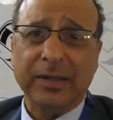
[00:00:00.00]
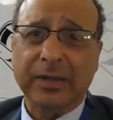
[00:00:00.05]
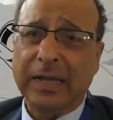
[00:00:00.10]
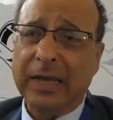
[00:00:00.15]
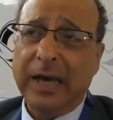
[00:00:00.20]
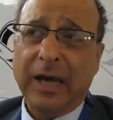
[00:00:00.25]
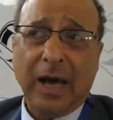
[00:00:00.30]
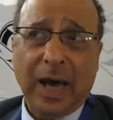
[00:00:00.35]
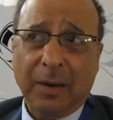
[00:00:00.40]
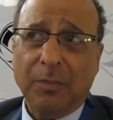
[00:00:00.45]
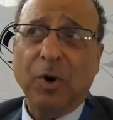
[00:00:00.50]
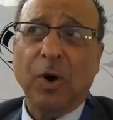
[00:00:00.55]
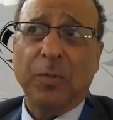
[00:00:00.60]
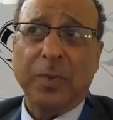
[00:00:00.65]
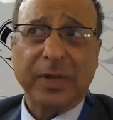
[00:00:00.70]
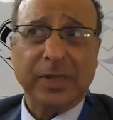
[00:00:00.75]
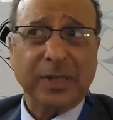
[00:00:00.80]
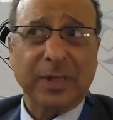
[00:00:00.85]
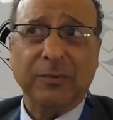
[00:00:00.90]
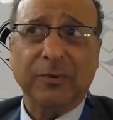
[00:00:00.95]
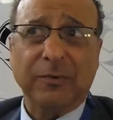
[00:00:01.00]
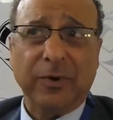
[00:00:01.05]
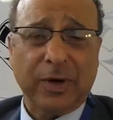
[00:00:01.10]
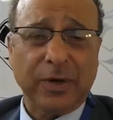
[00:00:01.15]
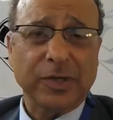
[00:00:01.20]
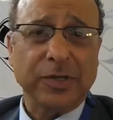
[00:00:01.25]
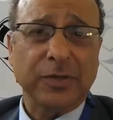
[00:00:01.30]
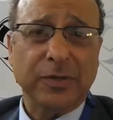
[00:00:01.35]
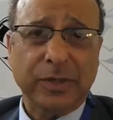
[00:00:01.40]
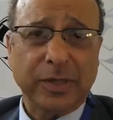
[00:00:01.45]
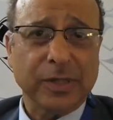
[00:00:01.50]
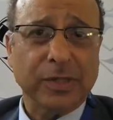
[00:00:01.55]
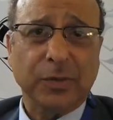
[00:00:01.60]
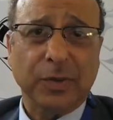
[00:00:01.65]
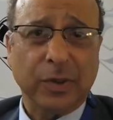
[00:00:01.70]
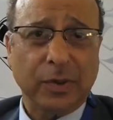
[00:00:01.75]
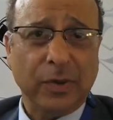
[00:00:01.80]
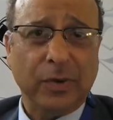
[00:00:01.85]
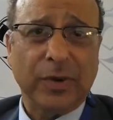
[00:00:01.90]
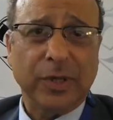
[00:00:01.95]
And I'm hoping some of our students
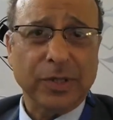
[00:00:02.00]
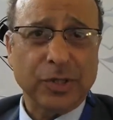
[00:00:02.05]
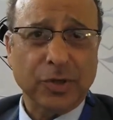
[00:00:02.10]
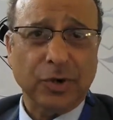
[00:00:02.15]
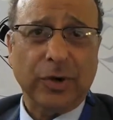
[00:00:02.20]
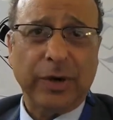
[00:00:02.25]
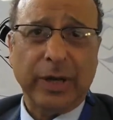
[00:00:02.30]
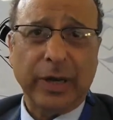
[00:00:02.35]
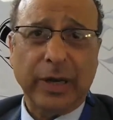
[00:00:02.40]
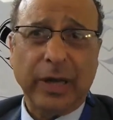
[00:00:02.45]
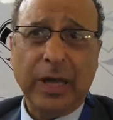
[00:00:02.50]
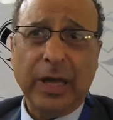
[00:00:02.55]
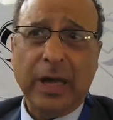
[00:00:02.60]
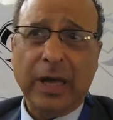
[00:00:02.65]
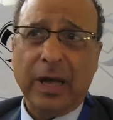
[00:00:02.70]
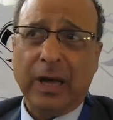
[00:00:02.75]
will go and join